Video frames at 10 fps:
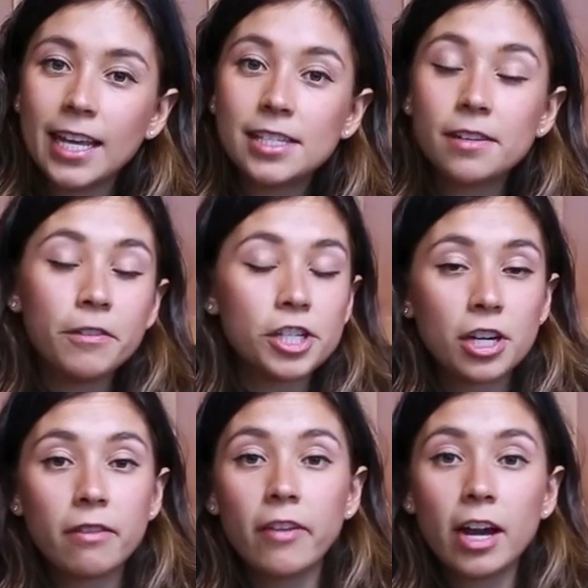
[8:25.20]
is
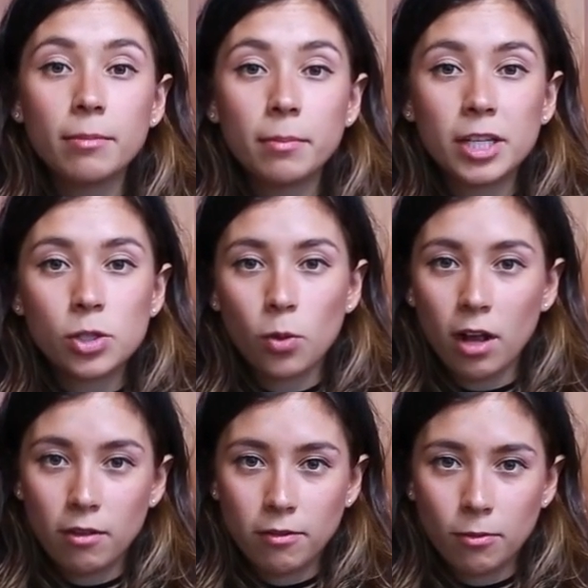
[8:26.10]
deficient in vitamin
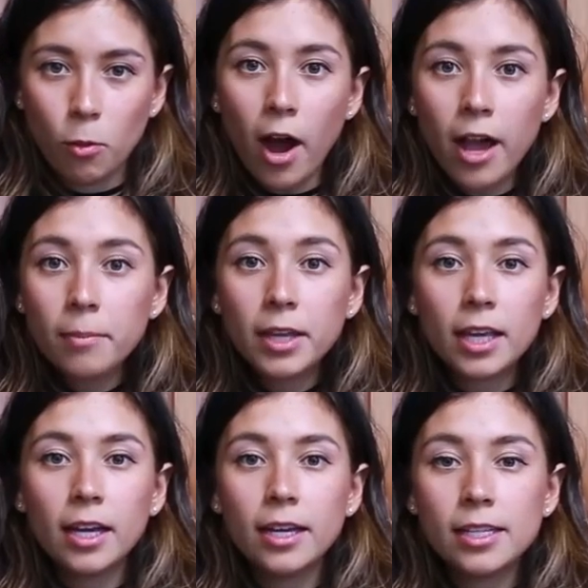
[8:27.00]
B12. Why?
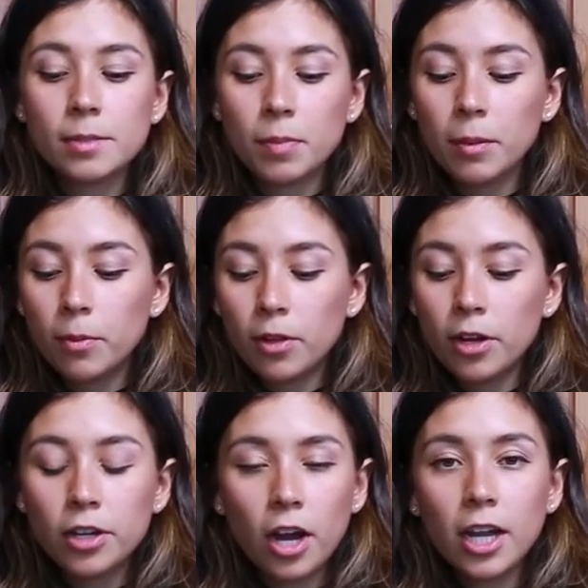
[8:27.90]
Because people
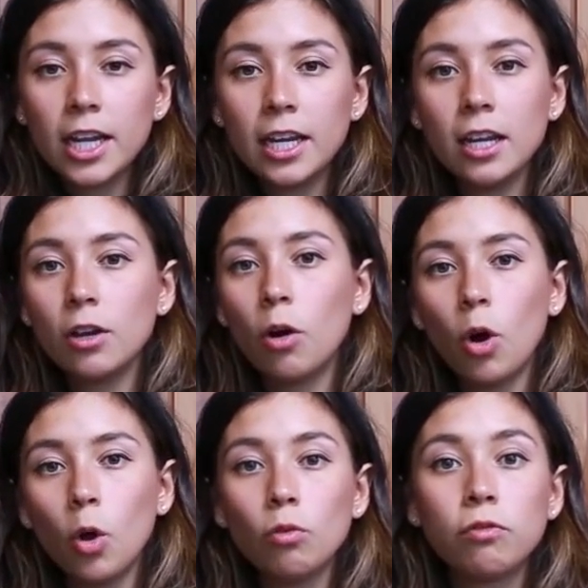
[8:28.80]
are not eating
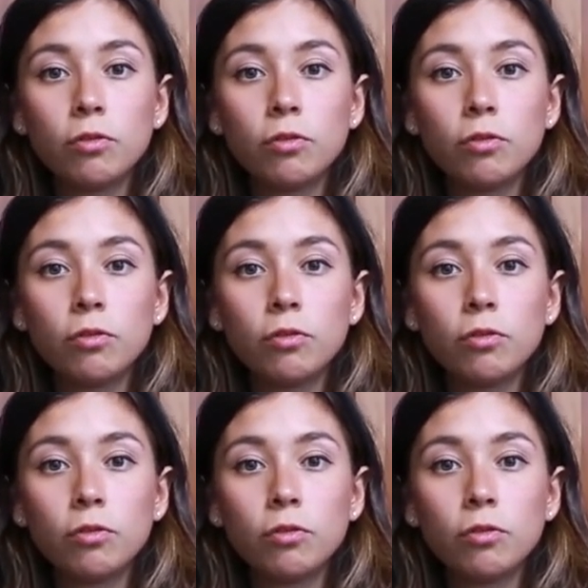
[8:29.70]
whole